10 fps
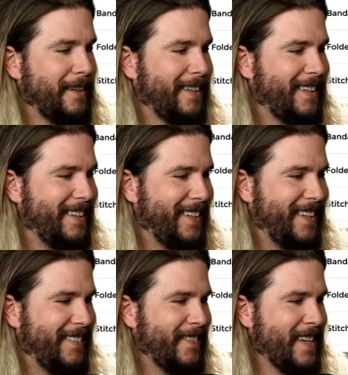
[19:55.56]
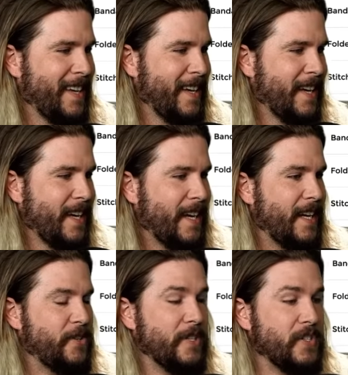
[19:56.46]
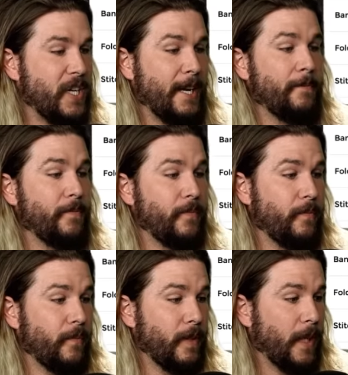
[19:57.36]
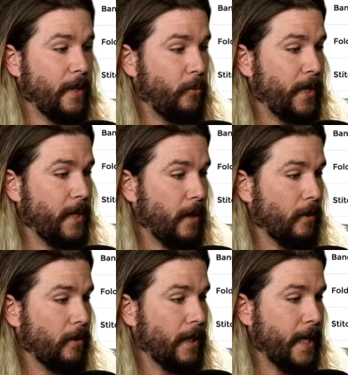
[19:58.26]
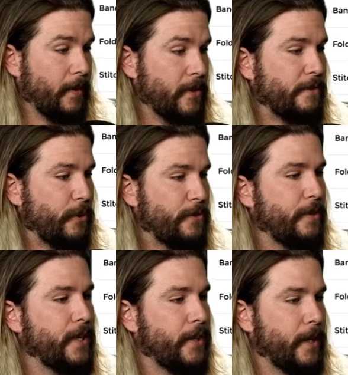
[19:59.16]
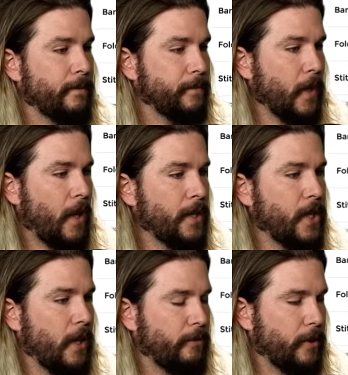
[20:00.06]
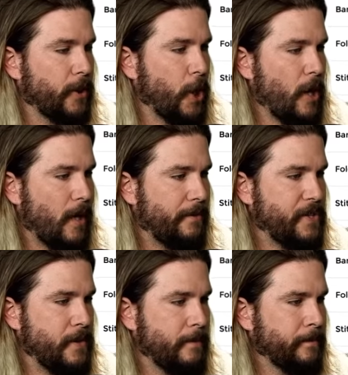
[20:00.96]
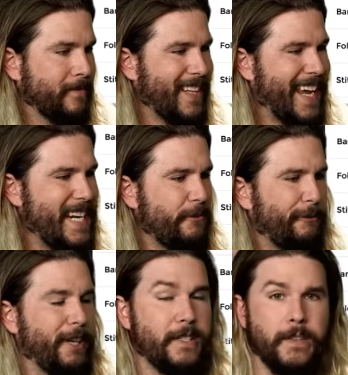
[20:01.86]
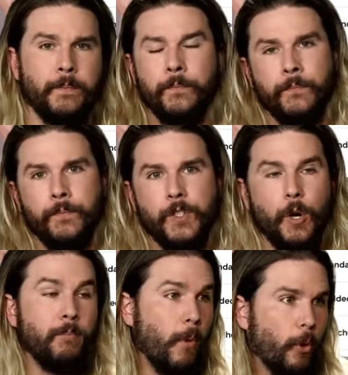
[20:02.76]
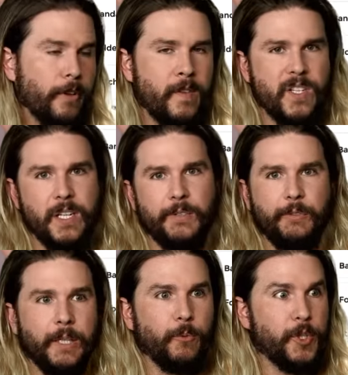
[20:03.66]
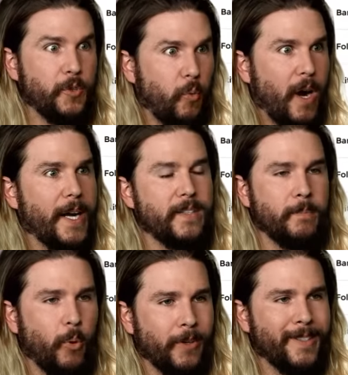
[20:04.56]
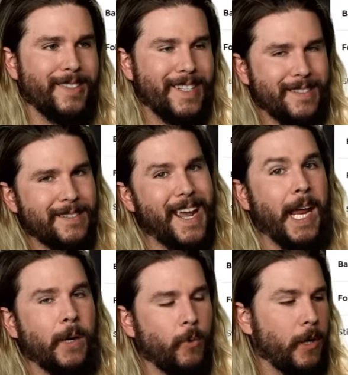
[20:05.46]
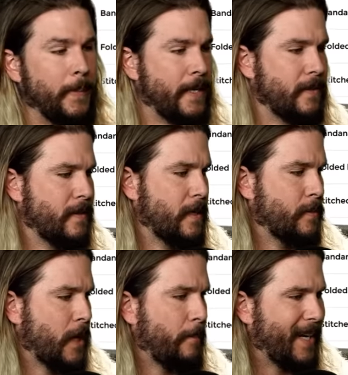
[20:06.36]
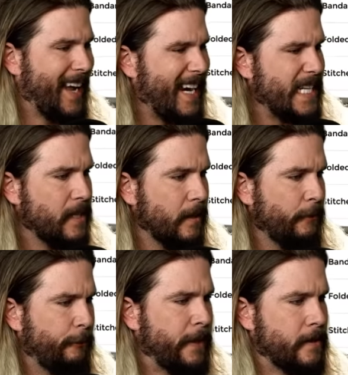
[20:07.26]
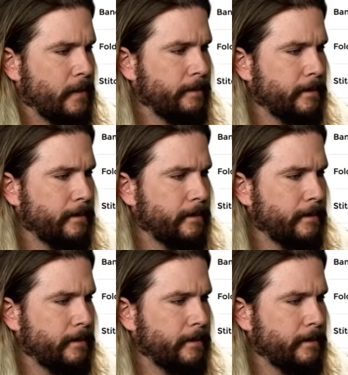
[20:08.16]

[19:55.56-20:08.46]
and as you can see, like we are looking at in this first figure here, uncovered coughs eight feet. So more than the six feet, is why it's important to distance and wear a mask at the same time, but eight feet.